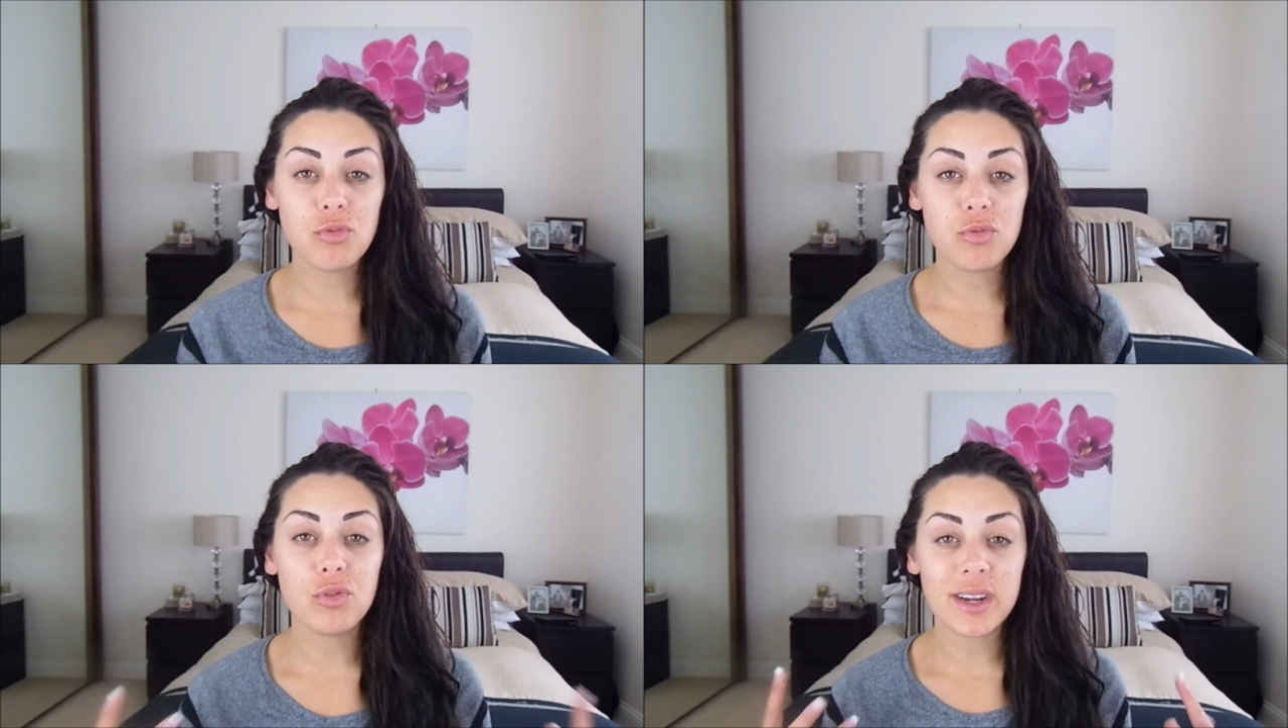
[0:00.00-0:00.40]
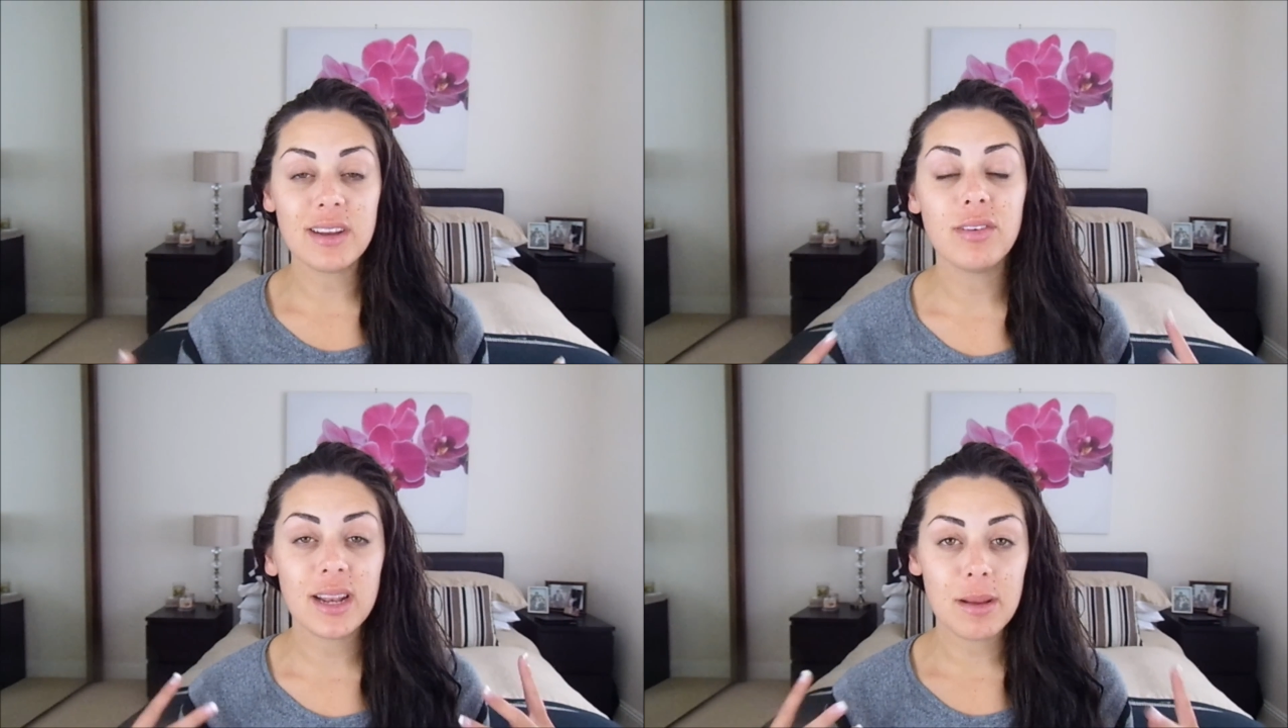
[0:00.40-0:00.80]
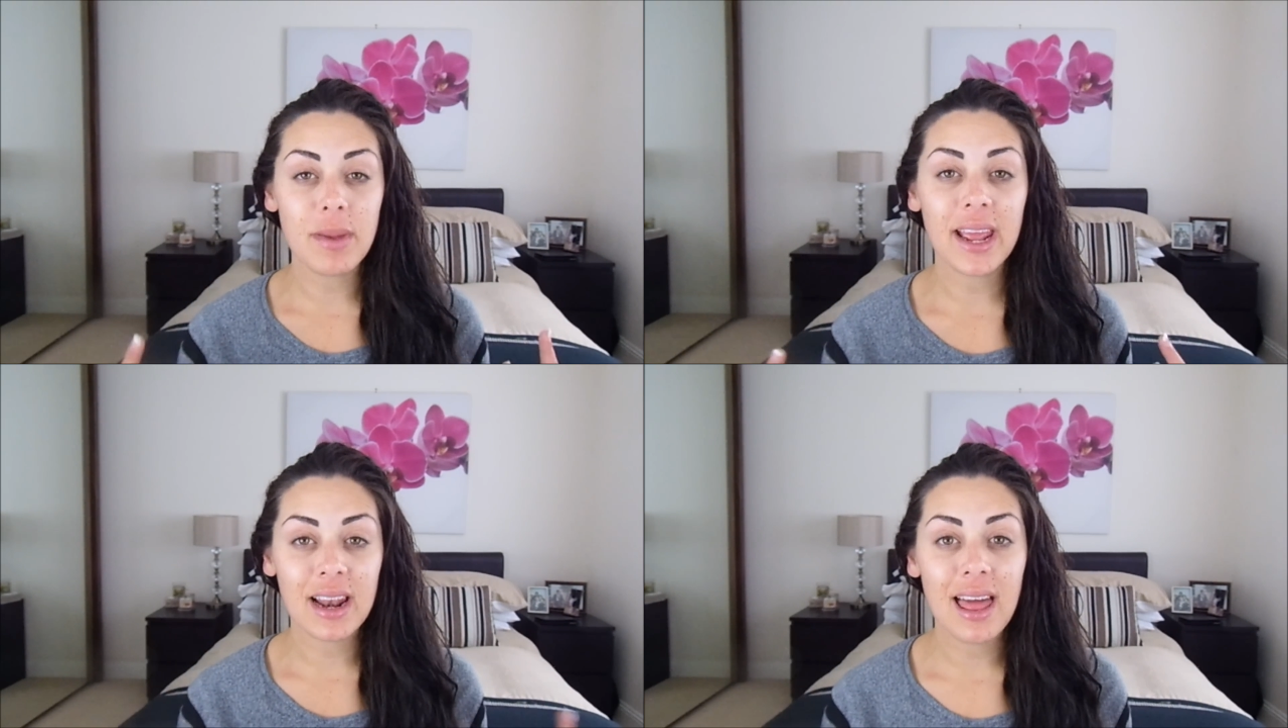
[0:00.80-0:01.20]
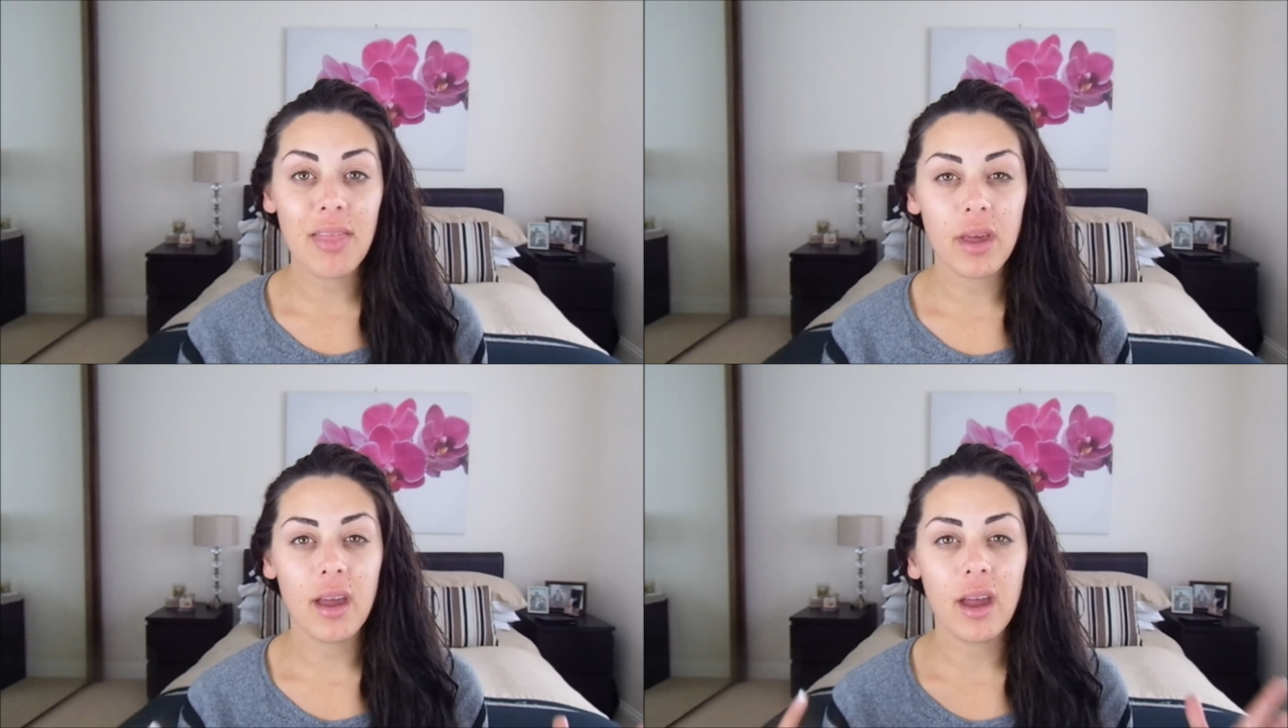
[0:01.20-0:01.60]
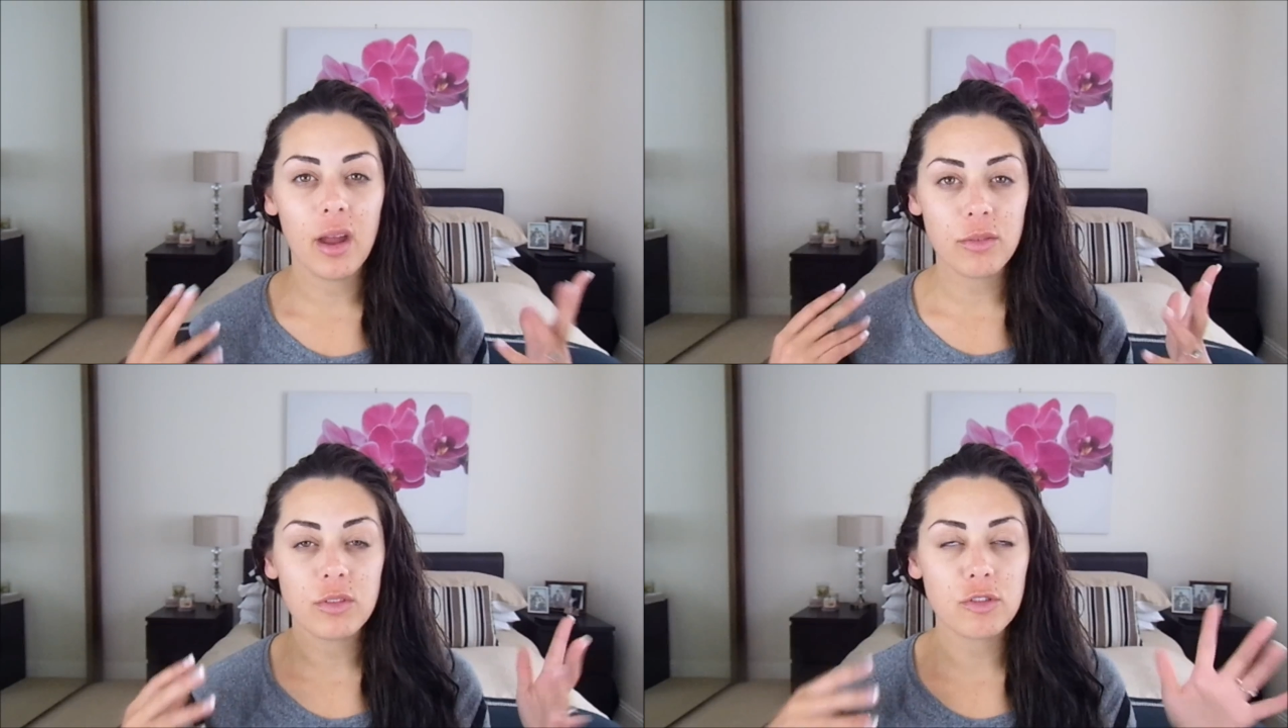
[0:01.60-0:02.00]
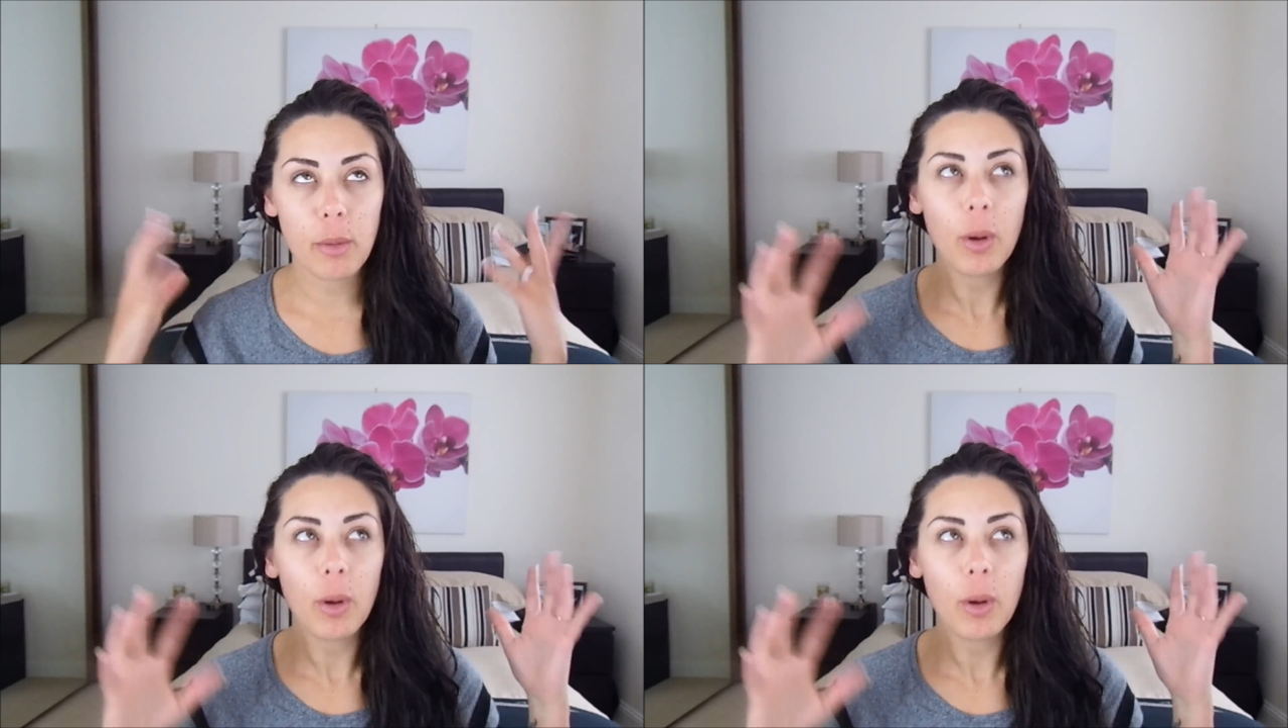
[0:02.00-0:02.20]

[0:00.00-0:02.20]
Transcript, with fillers: really, really make a lather, scrub it